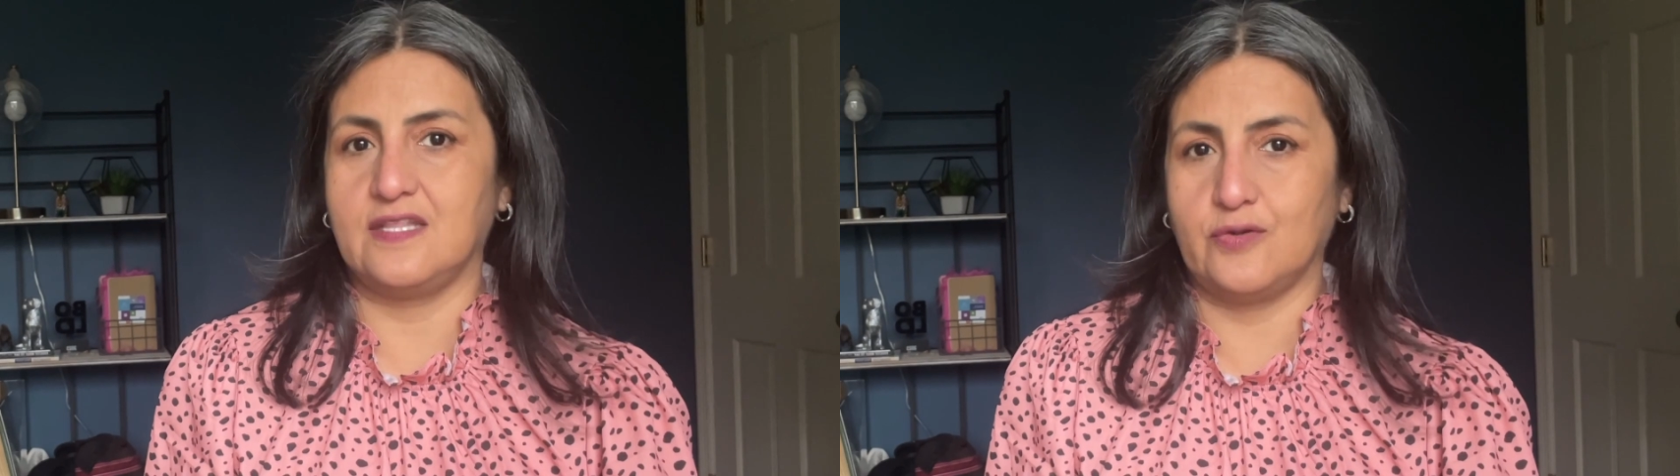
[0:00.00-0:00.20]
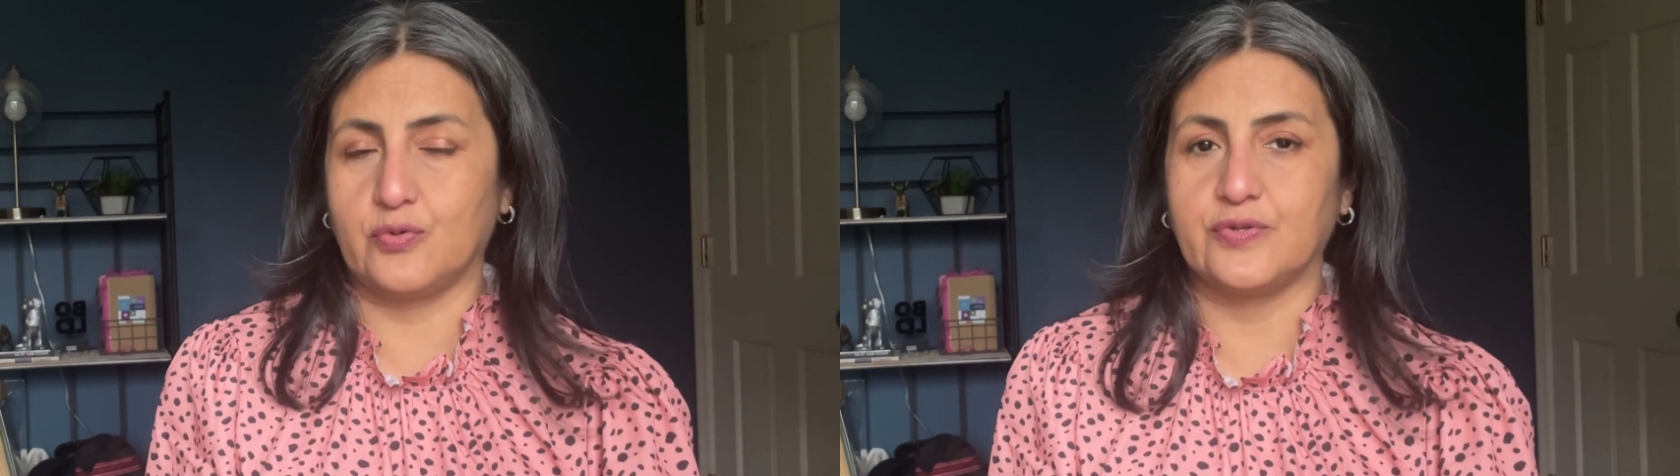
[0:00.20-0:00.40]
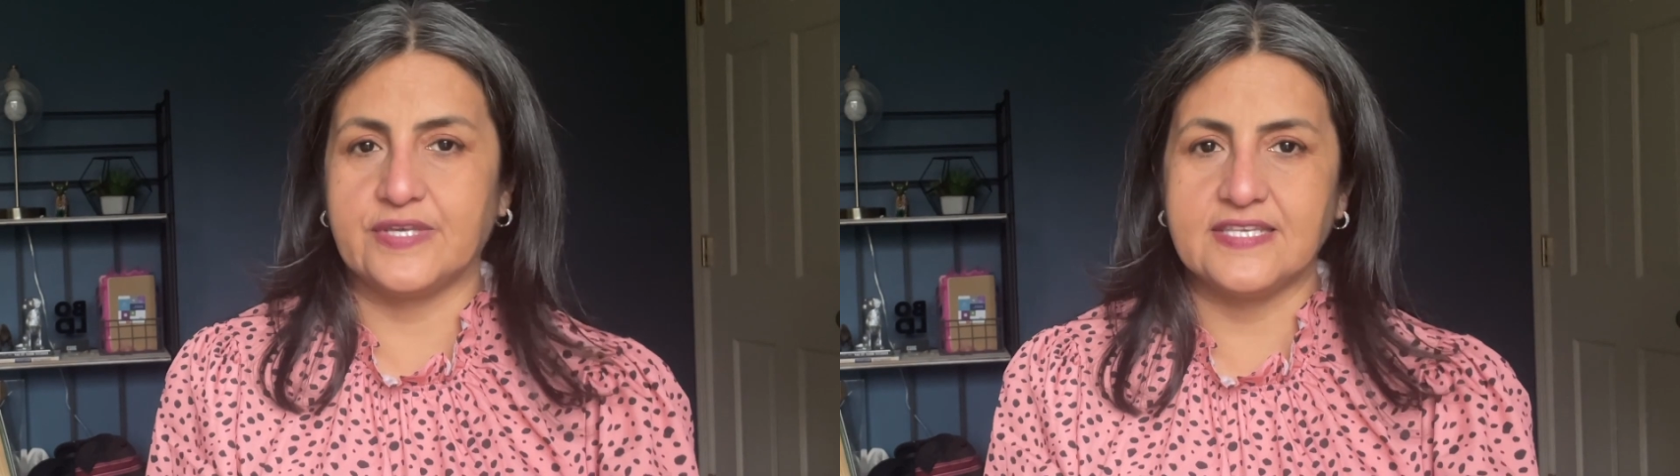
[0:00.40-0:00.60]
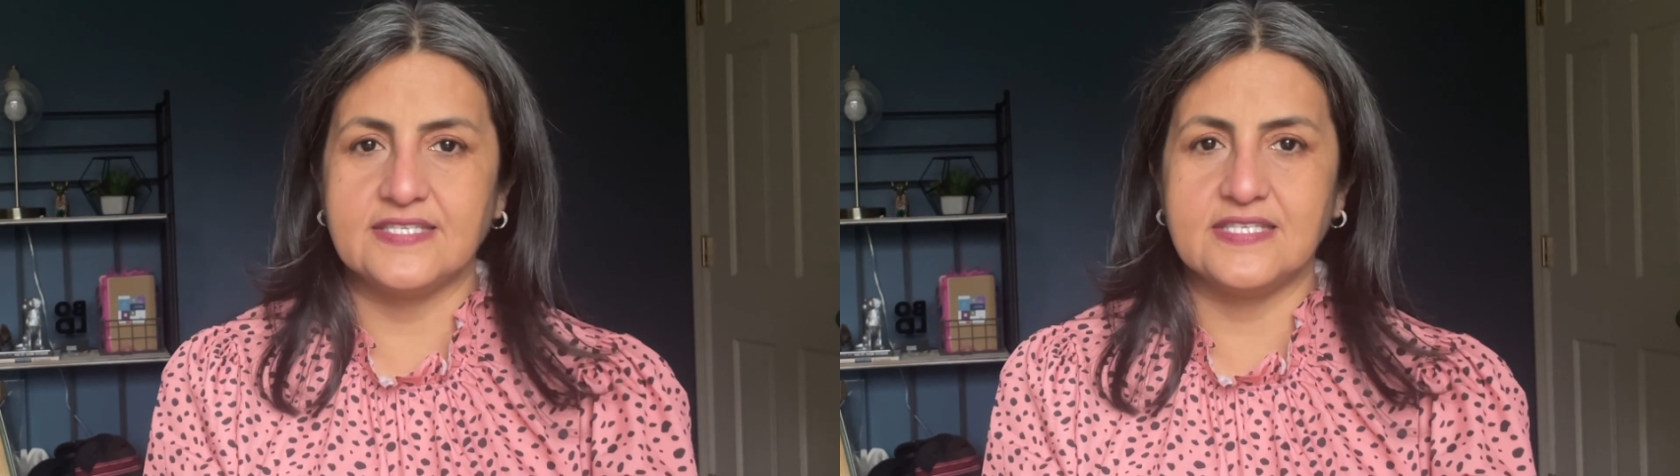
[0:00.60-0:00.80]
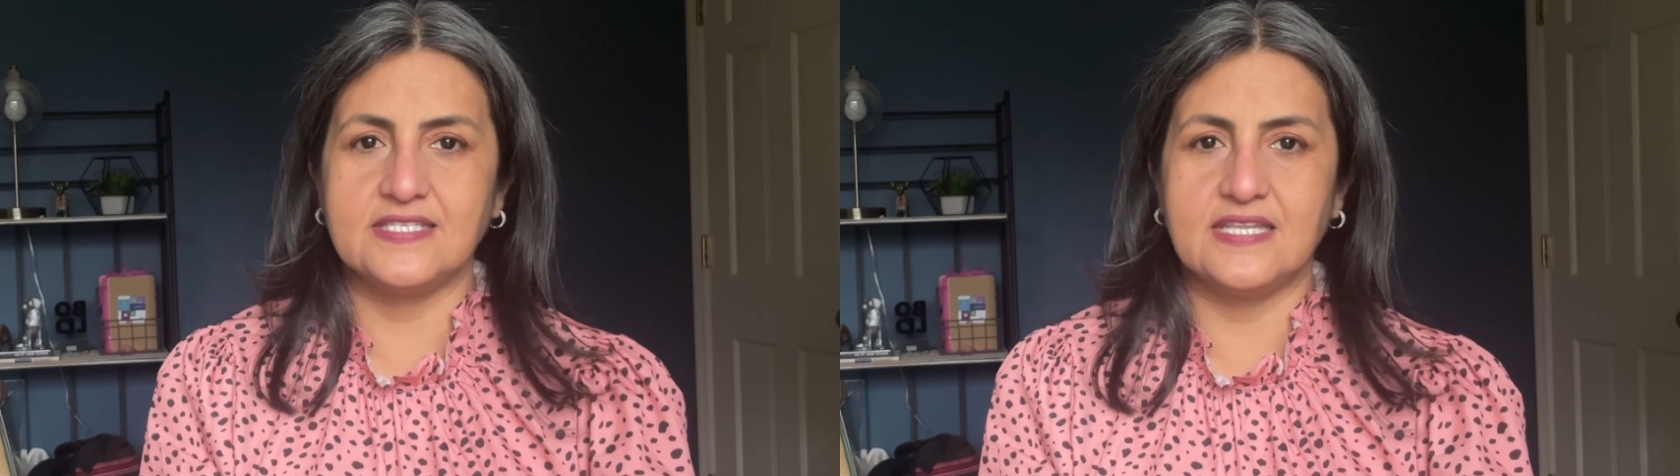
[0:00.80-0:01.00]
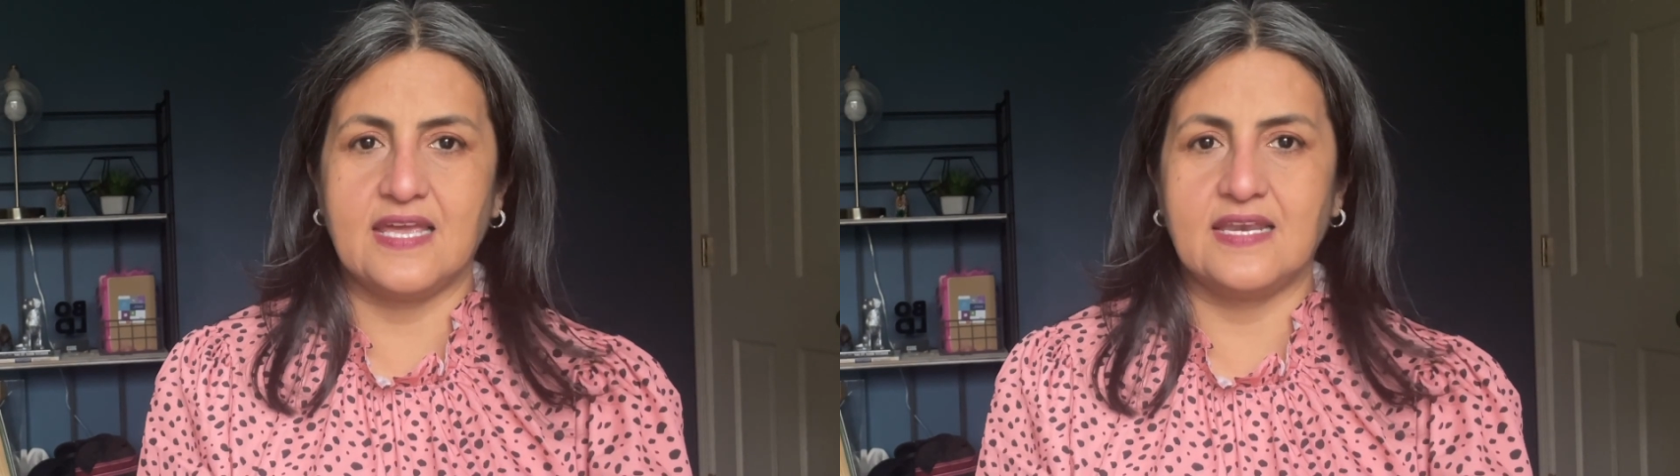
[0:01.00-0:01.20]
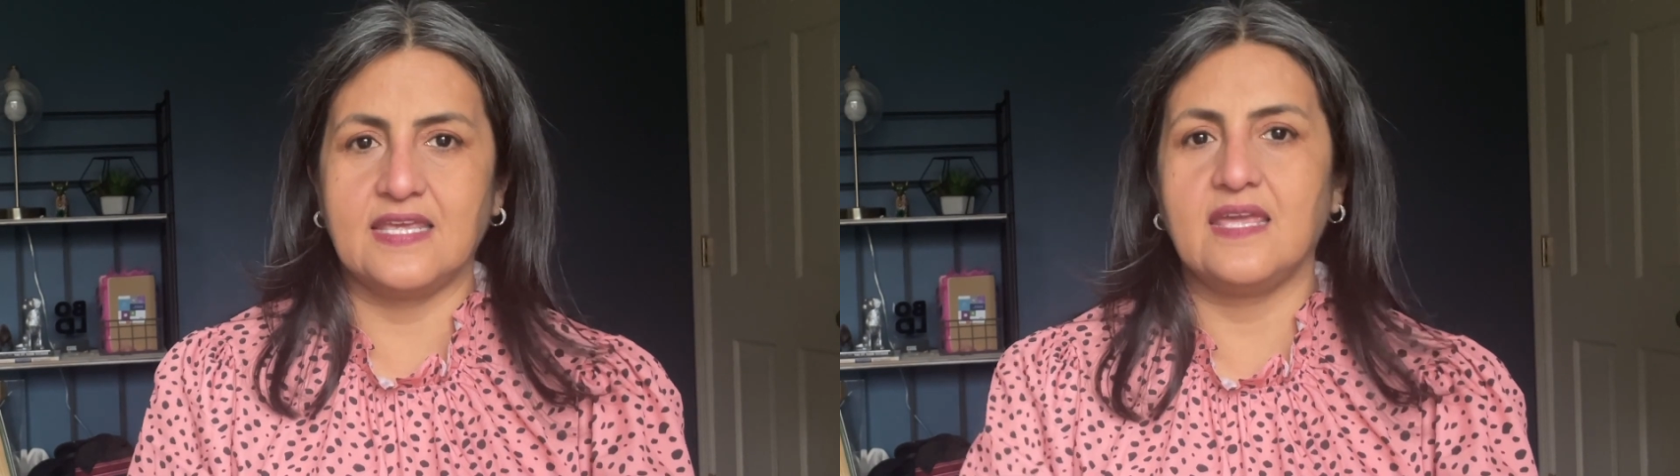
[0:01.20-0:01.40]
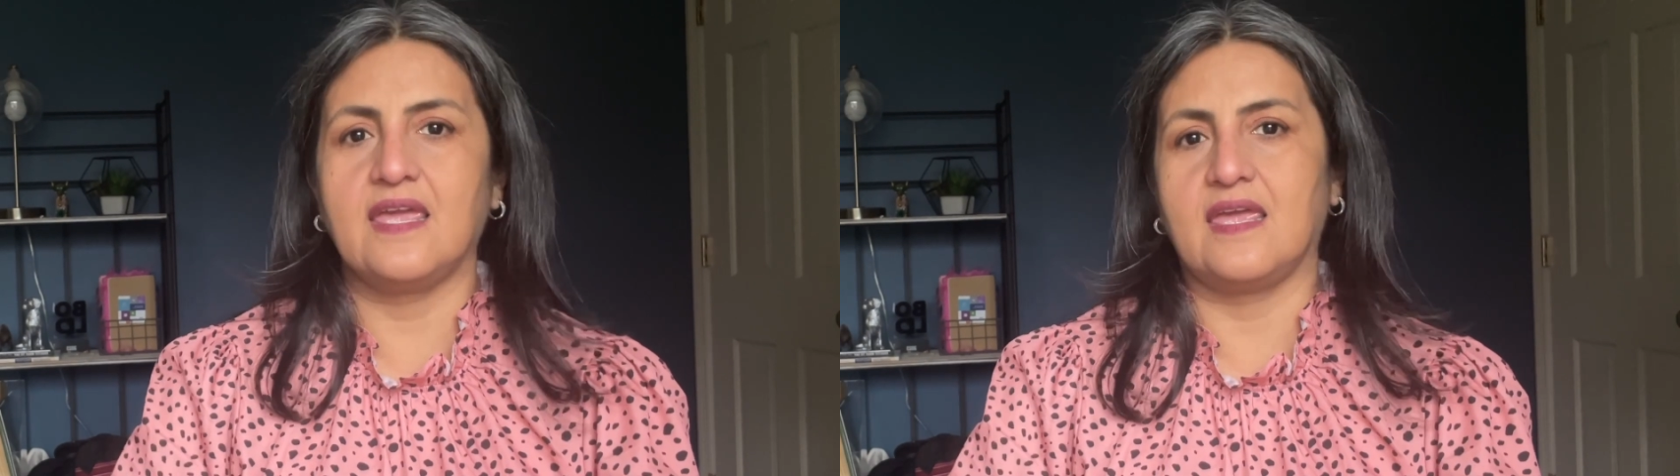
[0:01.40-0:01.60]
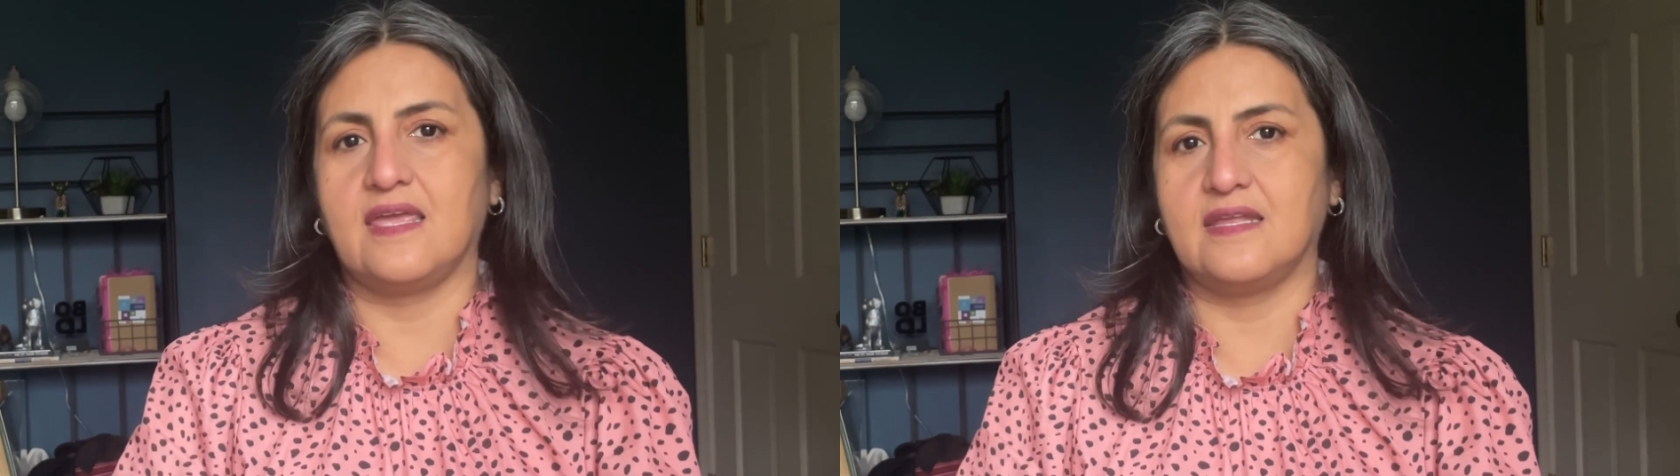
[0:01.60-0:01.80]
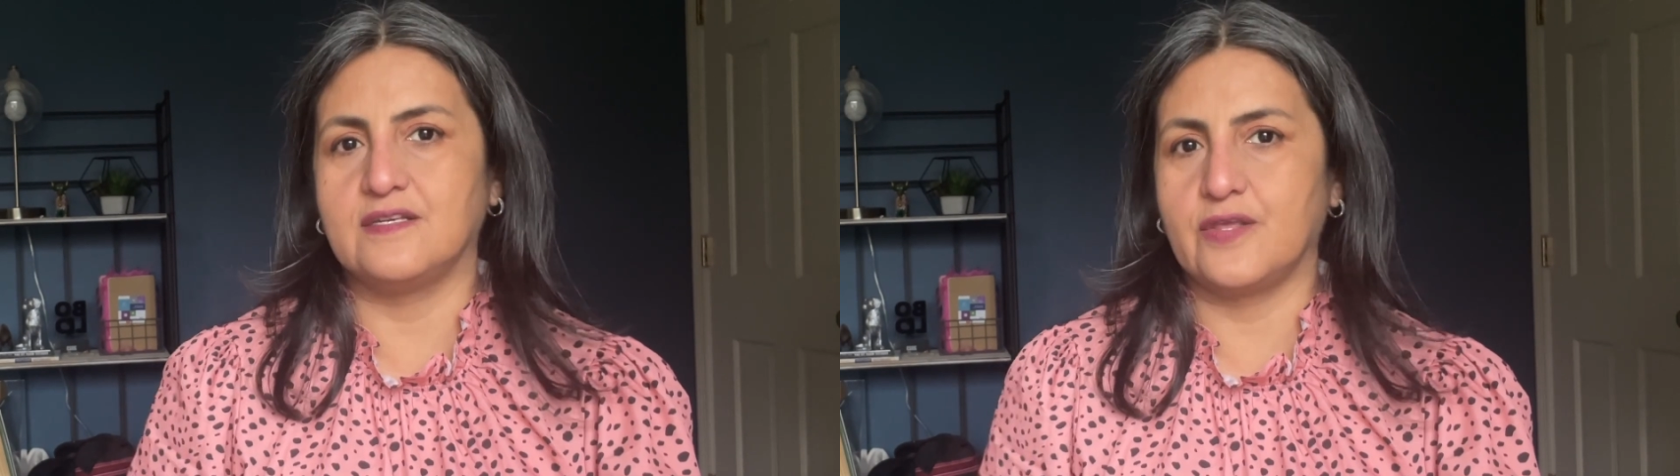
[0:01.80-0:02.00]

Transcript: locally in Cincinnati and